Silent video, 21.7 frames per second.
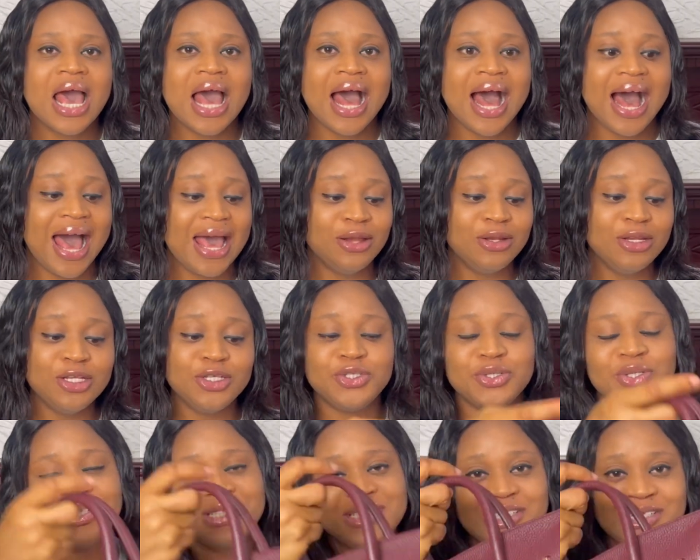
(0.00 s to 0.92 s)
I only
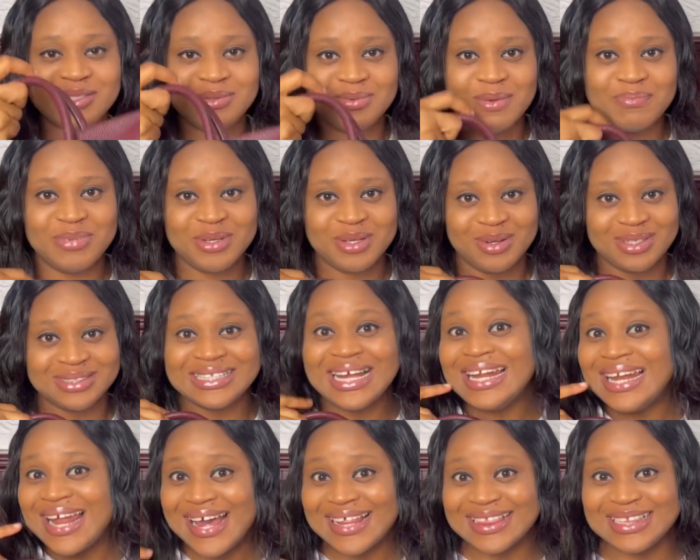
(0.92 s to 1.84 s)
chose this one because I
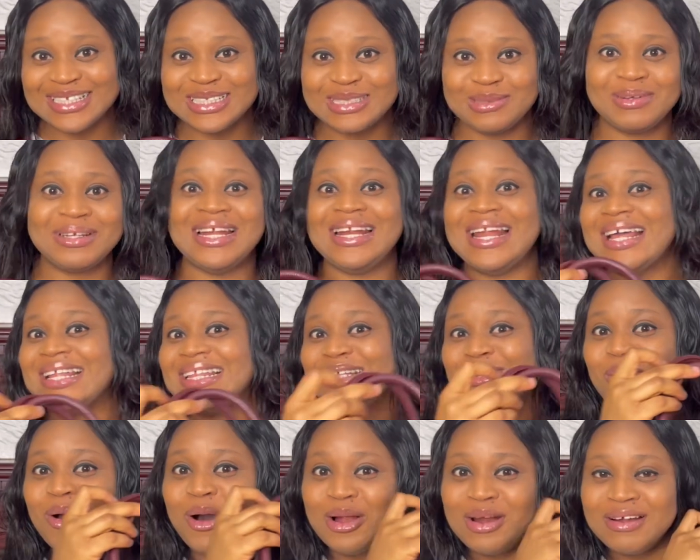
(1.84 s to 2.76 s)
like this one. I like the
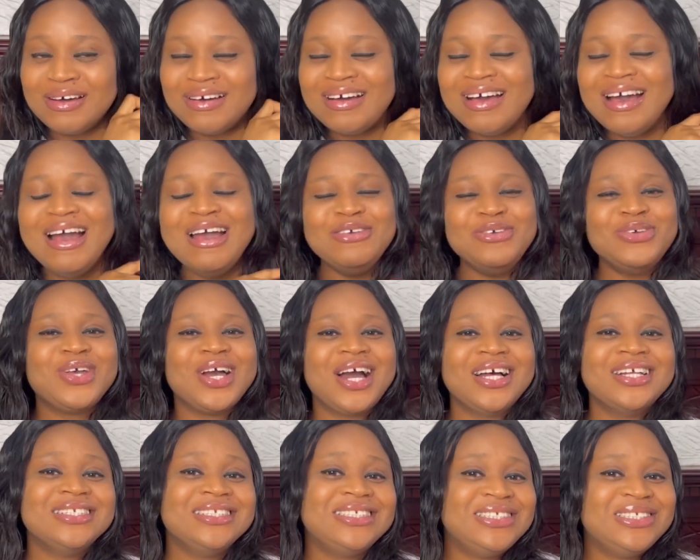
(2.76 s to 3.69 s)
color. You
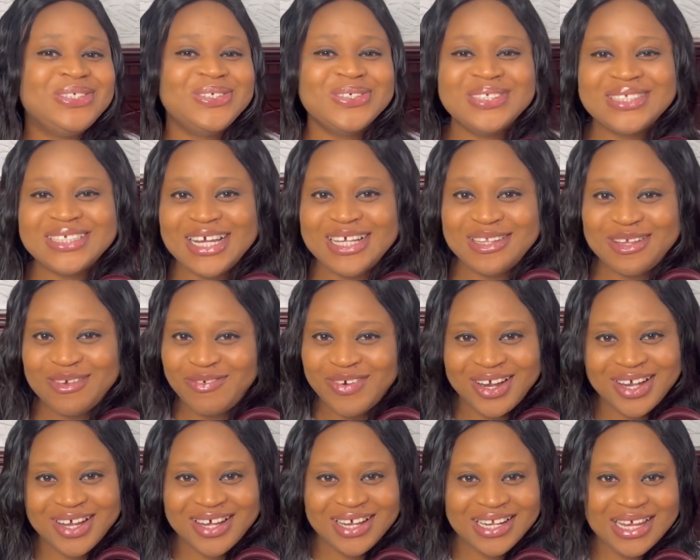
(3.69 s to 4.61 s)
can choose a
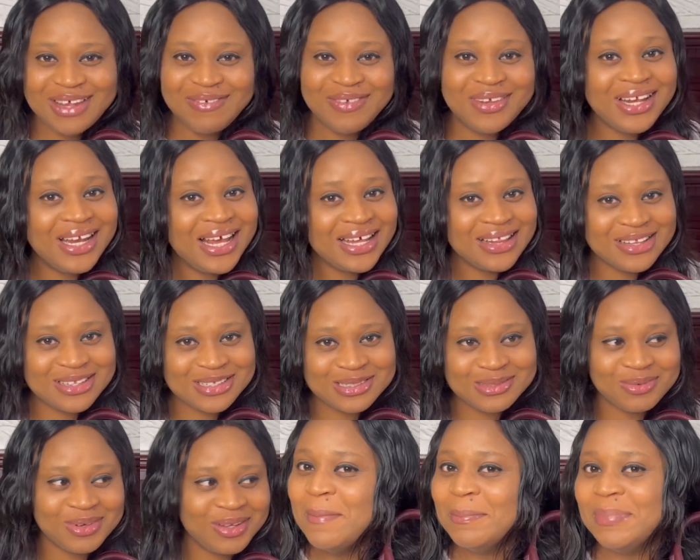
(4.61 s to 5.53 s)
different color if you don't like this
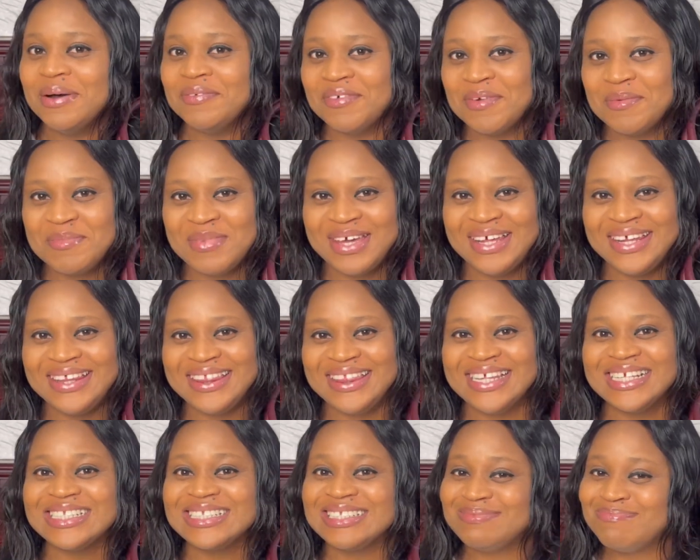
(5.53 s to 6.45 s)
one, but for me
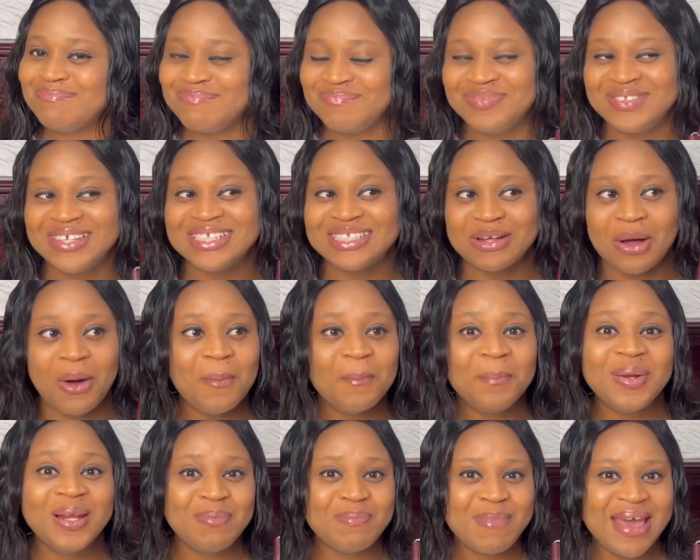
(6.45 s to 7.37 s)
this
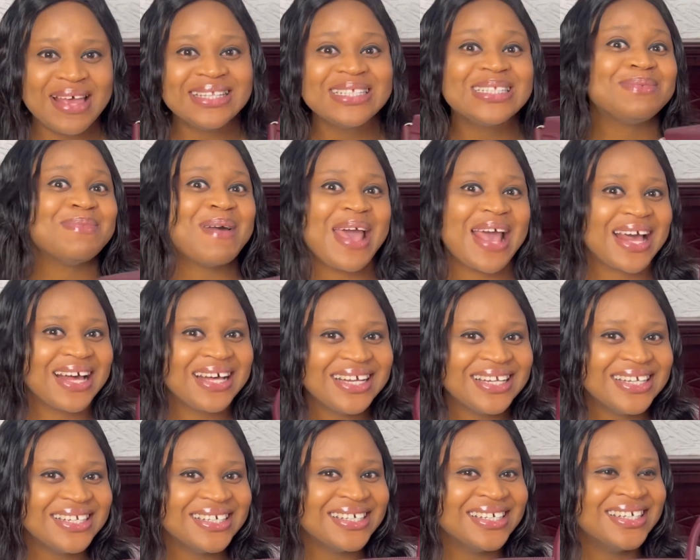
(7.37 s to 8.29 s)
complements my
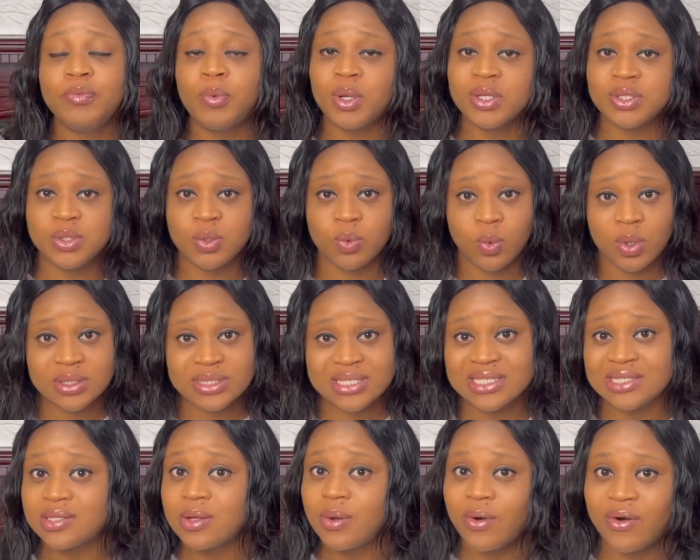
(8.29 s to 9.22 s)
color. What you want
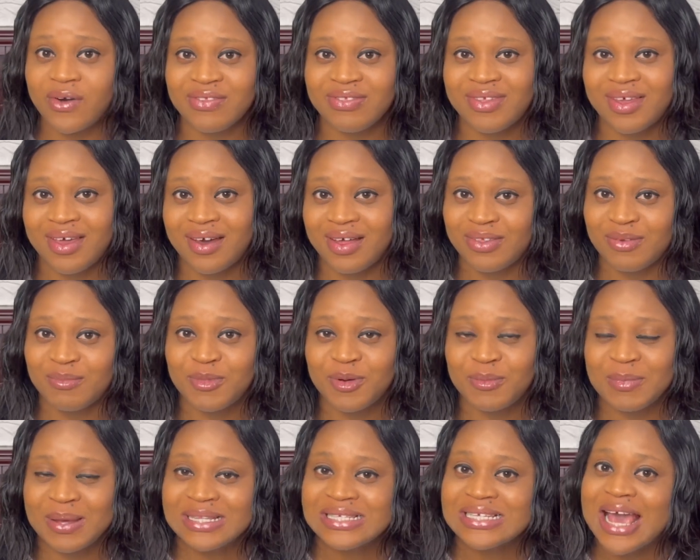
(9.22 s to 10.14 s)
is not on there at the
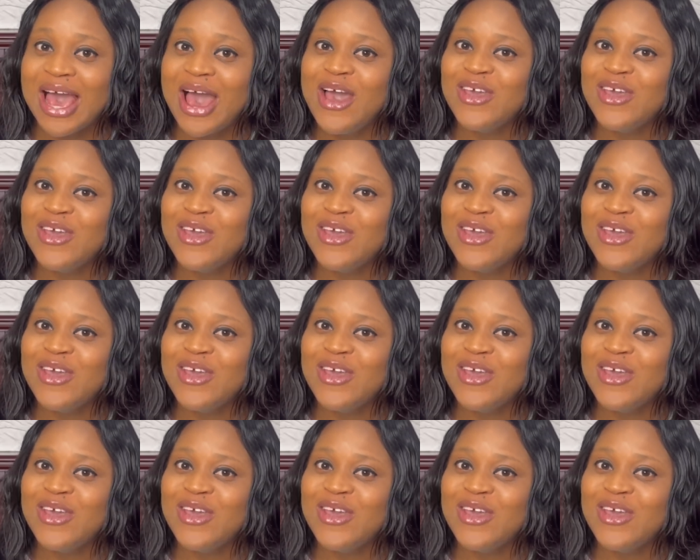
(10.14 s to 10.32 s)
moment.